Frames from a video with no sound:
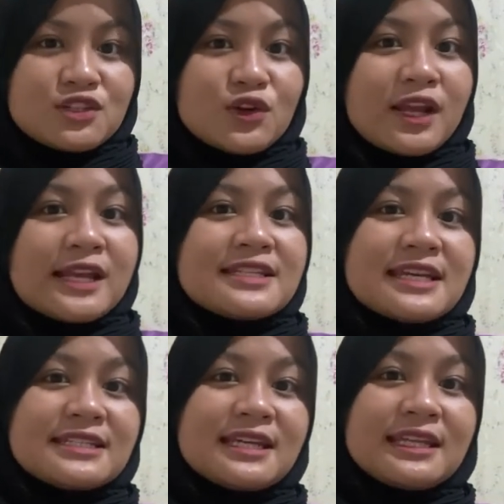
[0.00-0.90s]

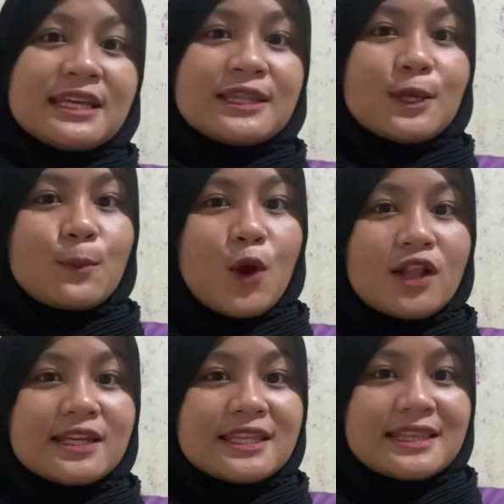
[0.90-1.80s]
Organization Interpol
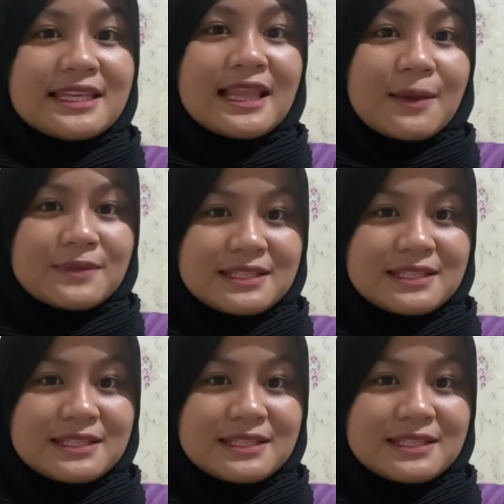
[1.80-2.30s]
Inti Lamis.